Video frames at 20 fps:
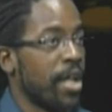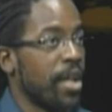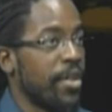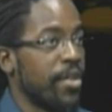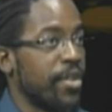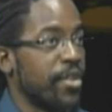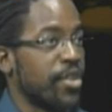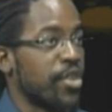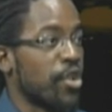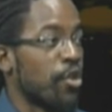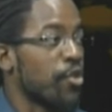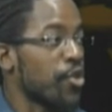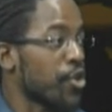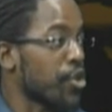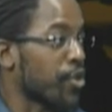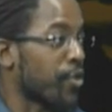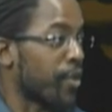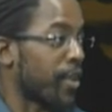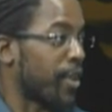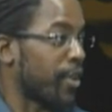the
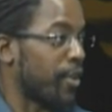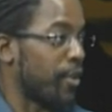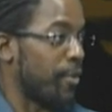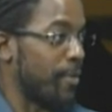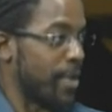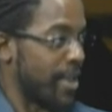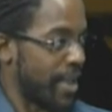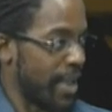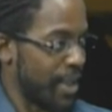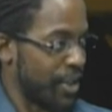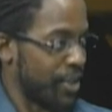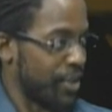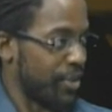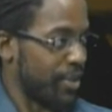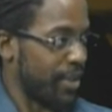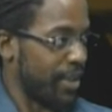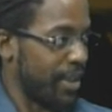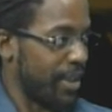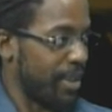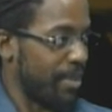soldiers' curriculum is
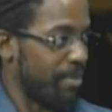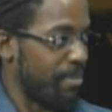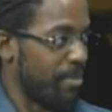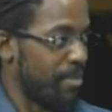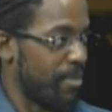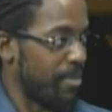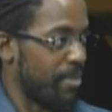actually